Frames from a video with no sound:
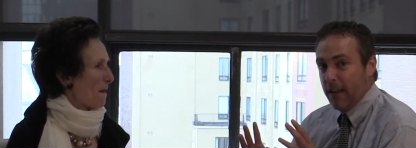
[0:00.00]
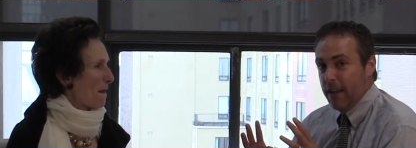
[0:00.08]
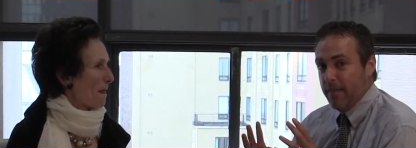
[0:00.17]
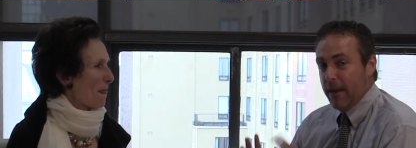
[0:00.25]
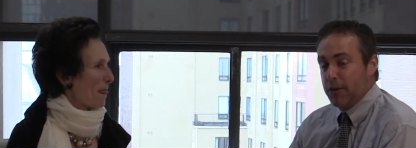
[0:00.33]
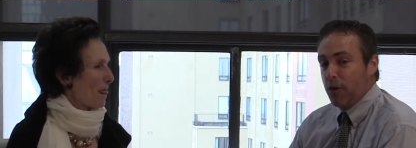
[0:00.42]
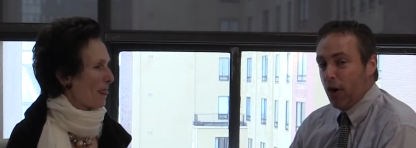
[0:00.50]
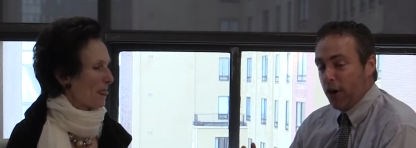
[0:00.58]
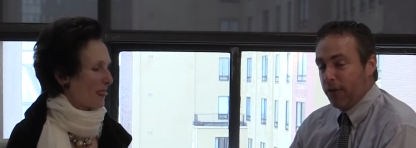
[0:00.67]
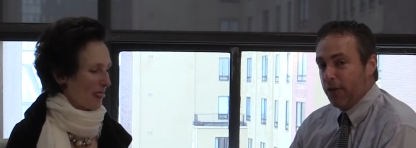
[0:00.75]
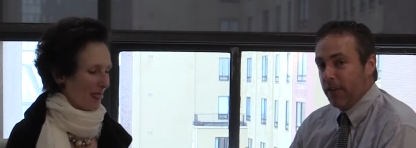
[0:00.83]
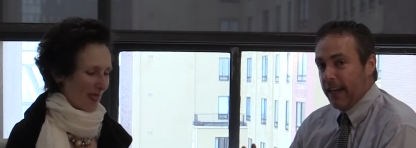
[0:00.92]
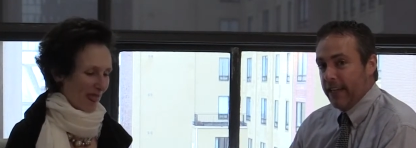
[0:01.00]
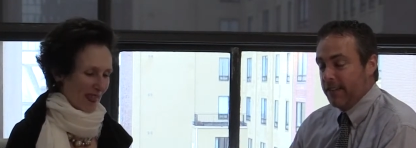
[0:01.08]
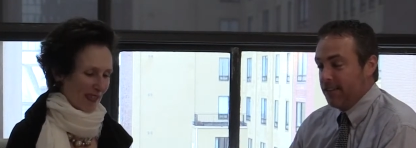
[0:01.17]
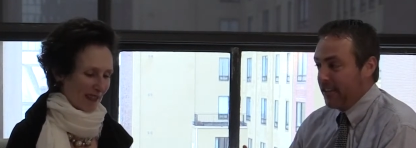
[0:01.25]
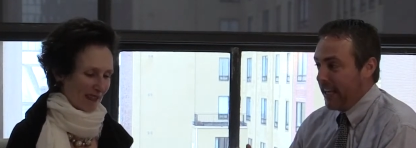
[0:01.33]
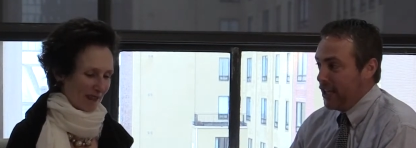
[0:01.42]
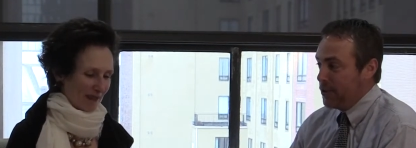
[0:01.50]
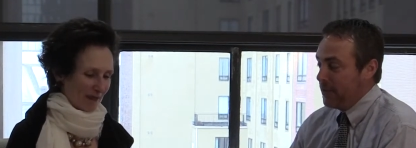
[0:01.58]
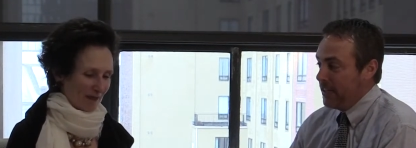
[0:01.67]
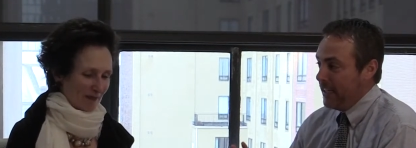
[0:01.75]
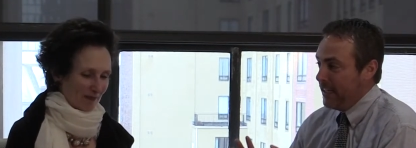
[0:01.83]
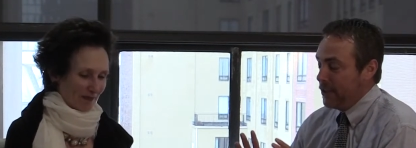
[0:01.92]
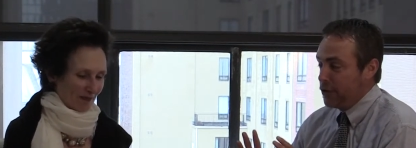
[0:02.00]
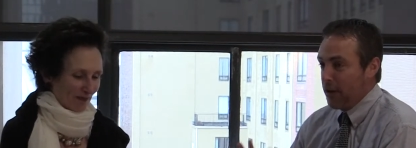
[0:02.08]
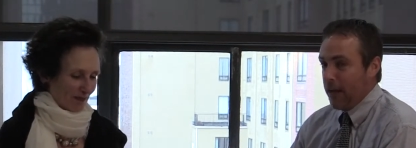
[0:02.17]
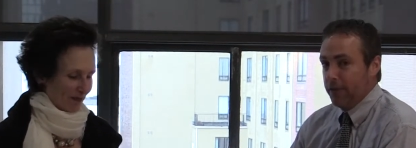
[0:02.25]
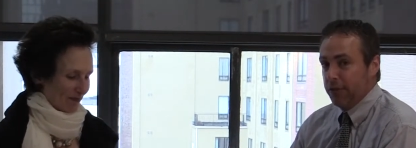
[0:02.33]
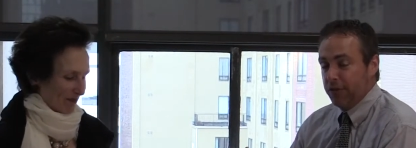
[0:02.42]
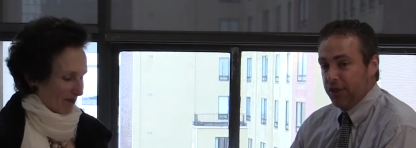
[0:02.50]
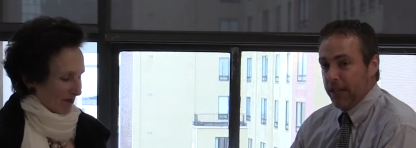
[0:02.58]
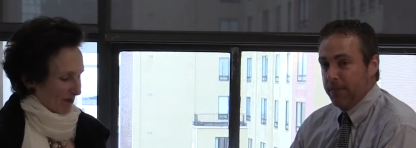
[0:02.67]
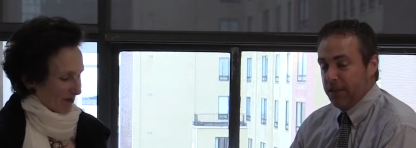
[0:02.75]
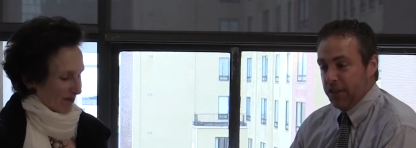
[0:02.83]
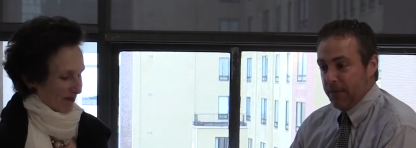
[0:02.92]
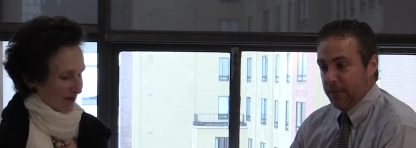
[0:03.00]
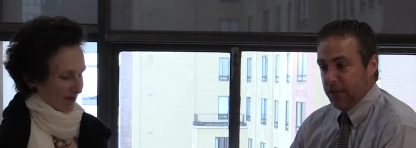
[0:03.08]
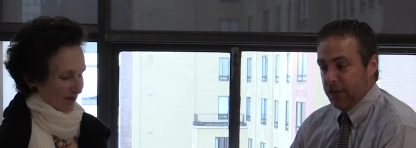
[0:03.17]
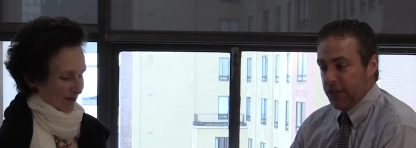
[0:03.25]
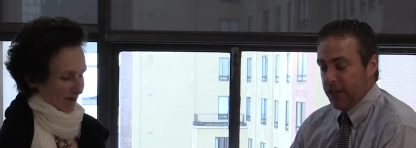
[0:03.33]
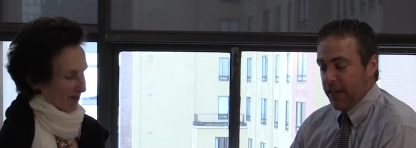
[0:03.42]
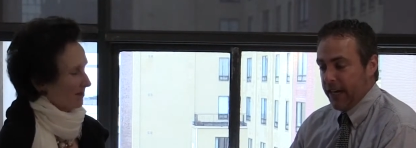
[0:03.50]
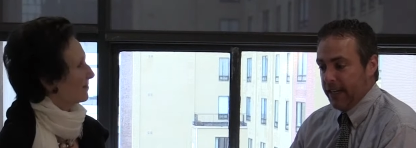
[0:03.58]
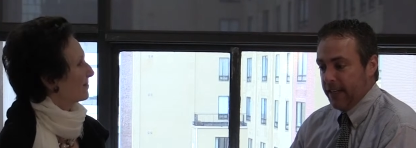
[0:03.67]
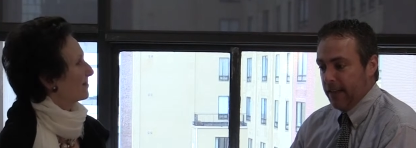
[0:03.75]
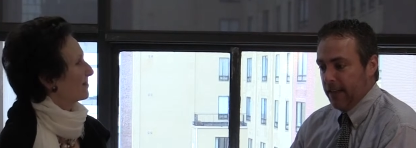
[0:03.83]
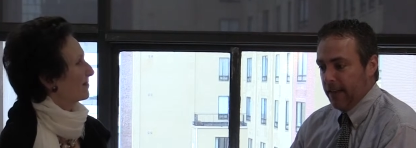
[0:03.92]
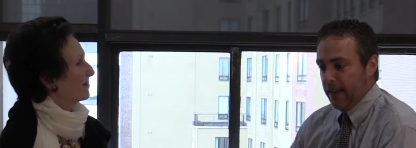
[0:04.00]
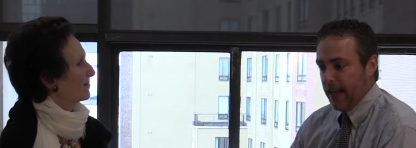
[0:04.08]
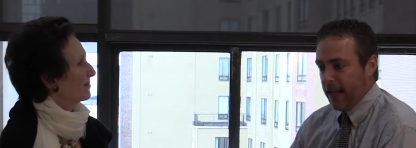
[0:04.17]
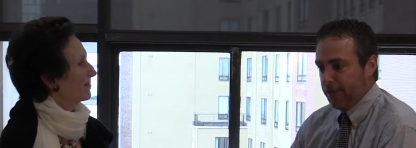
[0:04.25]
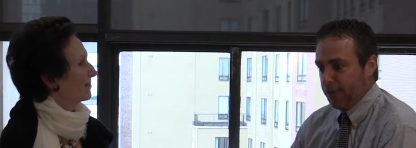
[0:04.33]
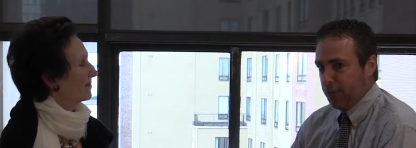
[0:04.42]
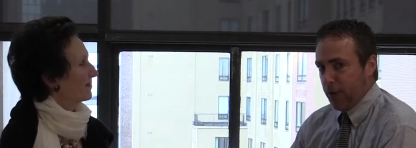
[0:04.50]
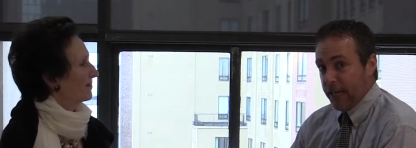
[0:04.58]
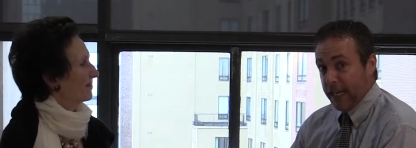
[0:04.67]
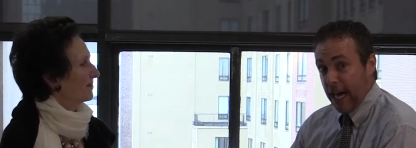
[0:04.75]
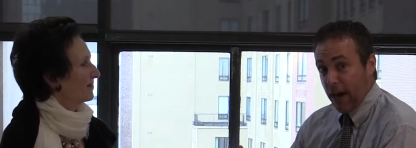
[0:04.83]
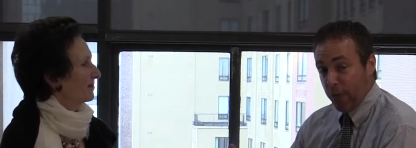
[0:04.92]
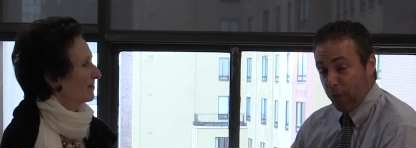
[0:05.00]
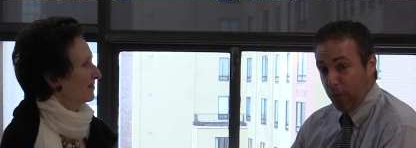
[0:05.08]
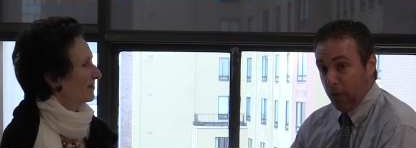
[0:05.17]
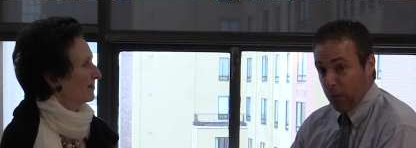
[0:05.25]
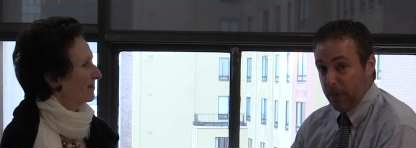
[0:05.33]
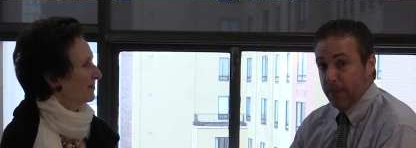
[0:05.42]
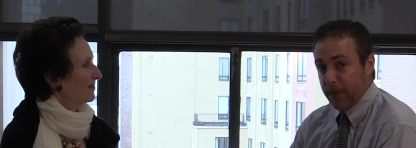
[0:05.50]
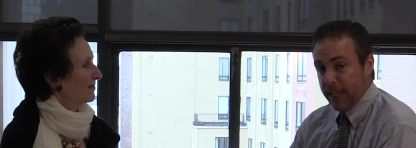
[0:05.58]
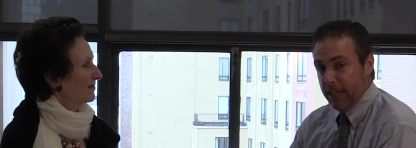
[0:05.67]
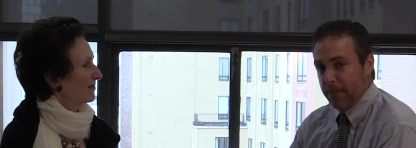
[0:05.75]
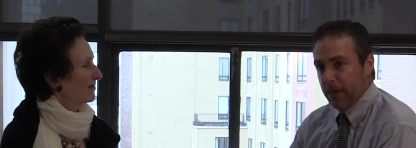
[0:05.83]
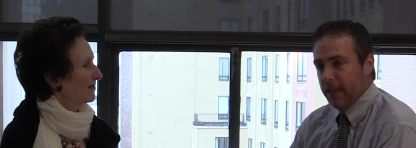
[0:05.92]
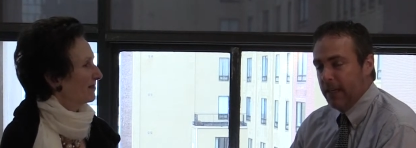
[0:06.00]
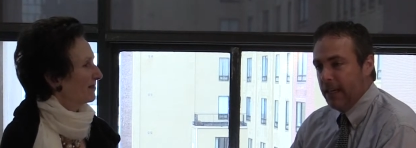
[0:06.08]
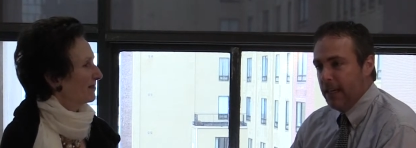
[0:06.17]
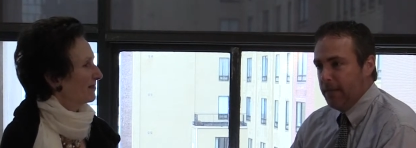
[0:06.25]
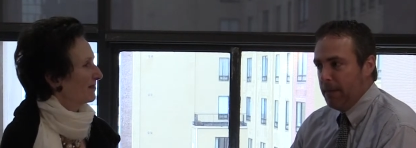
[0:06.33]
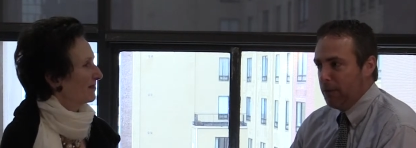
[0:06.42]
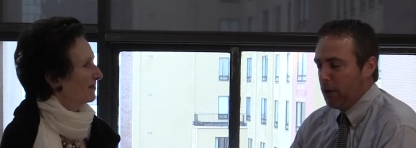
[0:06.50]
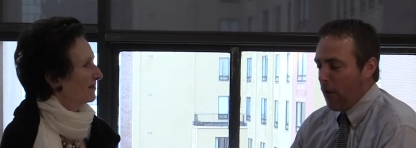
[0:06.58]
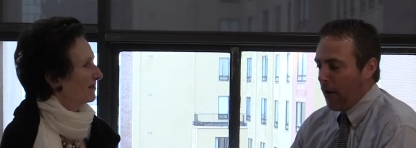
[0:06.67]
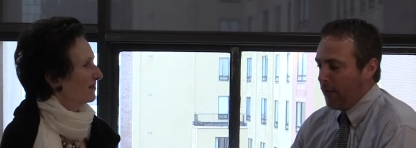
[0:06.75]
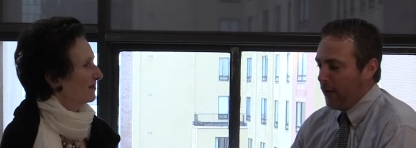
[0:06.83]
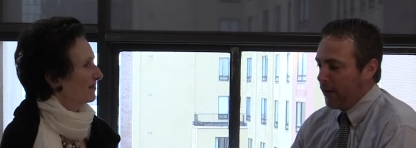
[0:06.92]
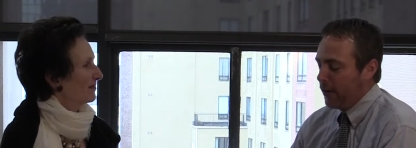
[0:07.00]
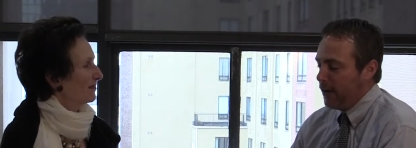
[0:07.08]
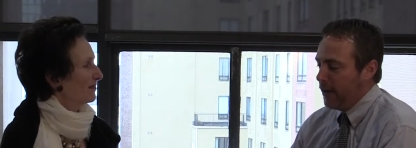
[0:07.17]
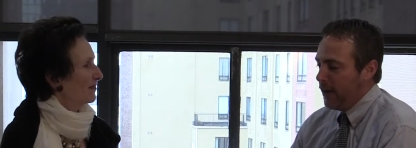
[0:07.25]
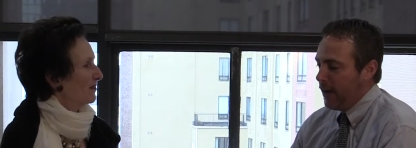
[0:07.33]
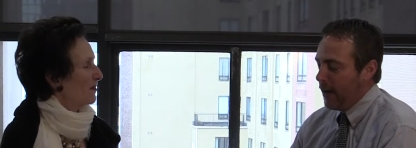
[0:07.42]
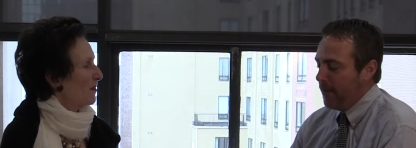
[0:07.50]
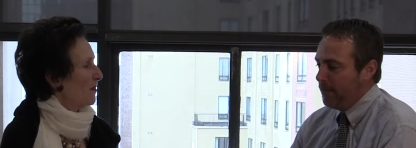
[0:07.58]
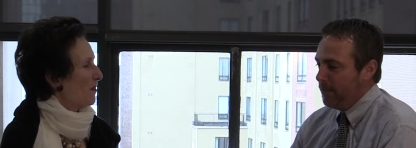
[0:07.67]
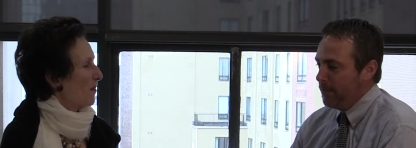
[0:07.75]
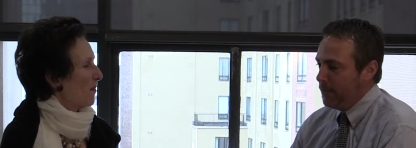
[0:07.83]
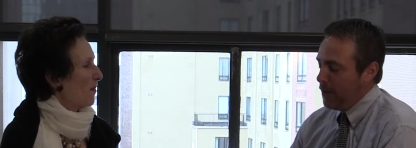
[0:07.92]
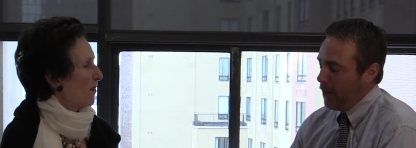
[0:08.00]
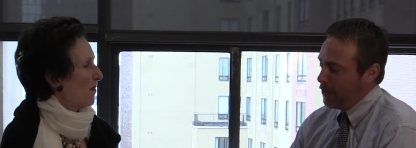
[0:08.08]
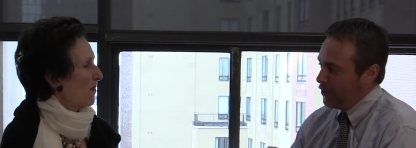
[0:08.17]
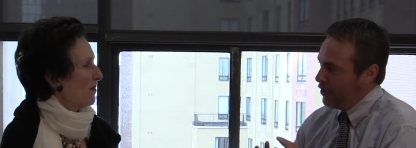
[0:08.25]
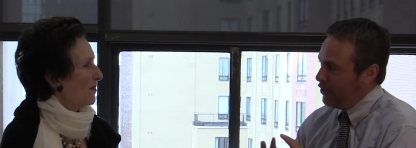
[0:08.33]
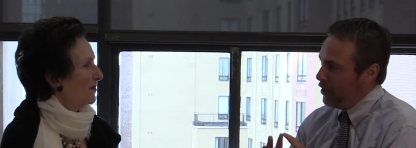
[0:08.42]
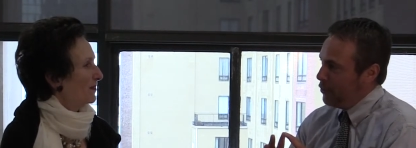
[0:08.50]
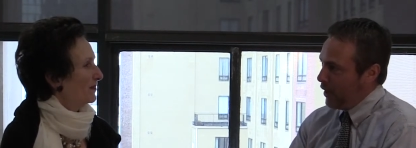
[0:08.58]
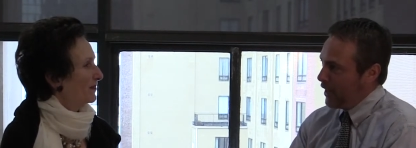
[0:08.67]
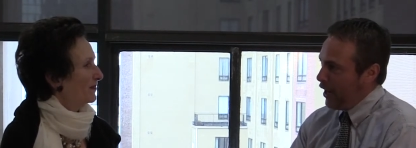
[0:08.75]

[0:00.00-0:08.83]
Speaker 1: the Metro Hartford Alliance's engagement in the Travelers Championship this year, and a, a lot of great golf will, will, be played. But people go out there. Um, obviously, to see great